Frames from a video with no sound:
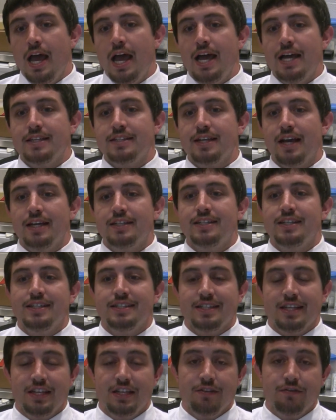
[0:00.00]

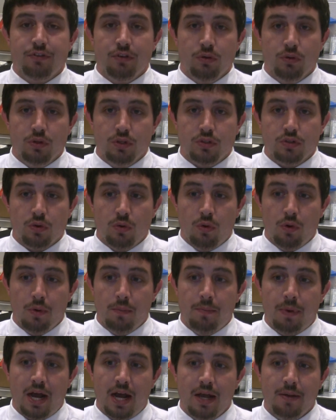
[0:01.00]
SIT's influence
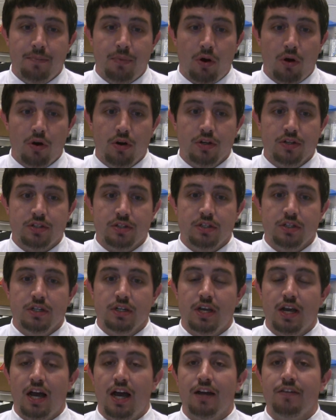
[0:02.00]
on bipartisan
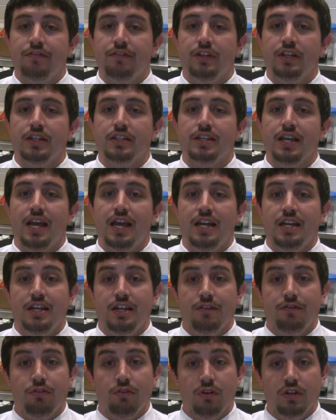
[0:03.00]
conflict and
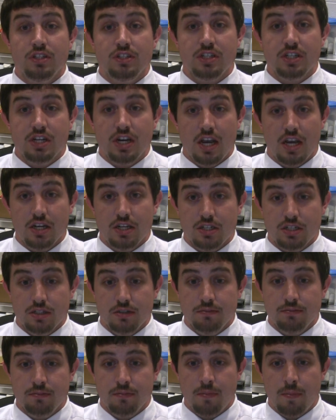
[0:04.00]
differentiation,